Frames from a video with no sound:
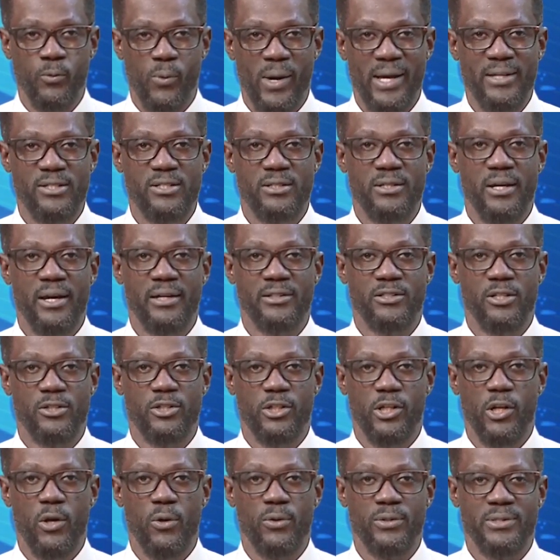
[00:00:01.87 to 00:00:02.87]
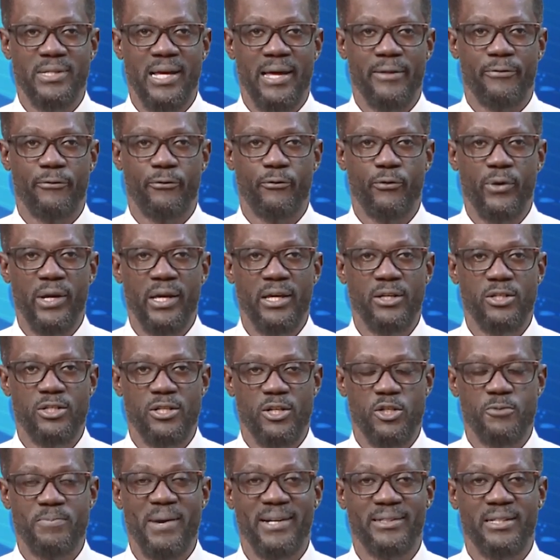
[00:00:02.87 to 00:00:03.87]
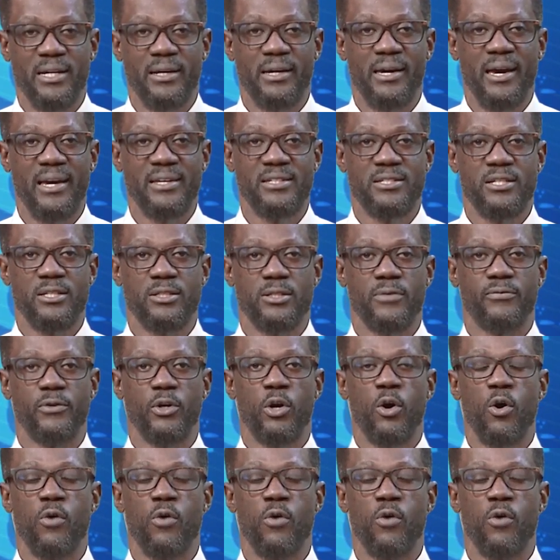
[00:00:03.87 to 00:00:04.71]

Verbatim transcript: on Wednesday disclosed that three suspected cases of